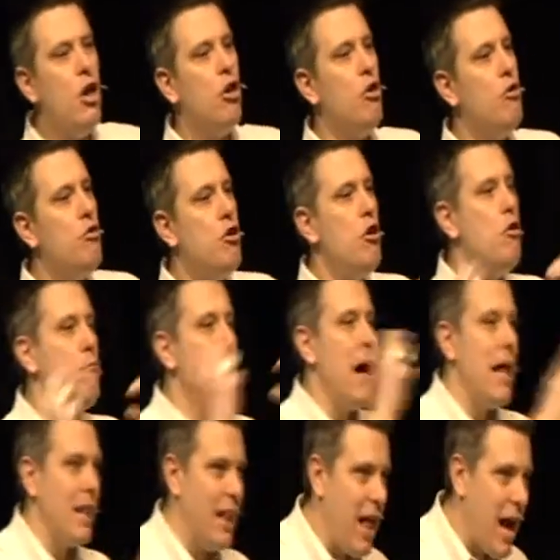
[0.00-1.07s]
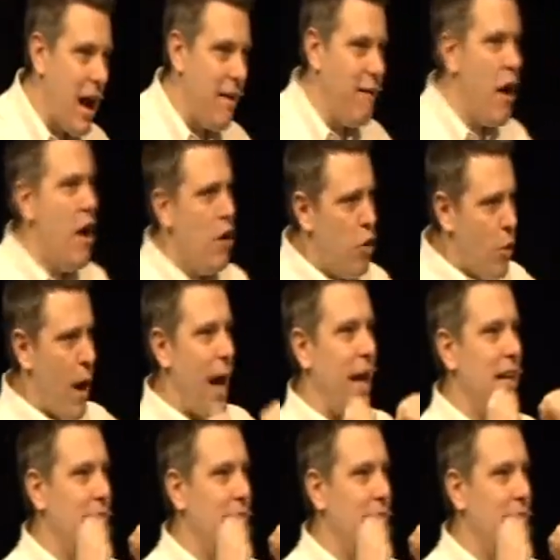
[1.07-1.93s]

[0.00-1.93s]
You knew my life. You had